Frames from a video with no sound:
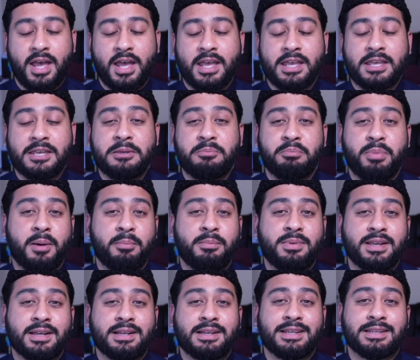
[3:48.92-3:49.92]
he
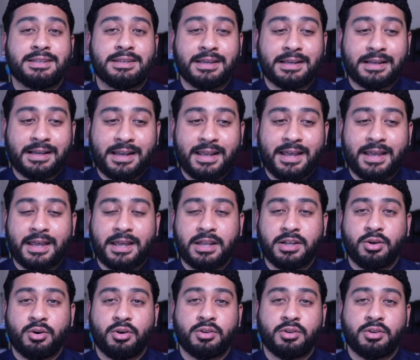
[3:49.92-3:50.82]
publicly declared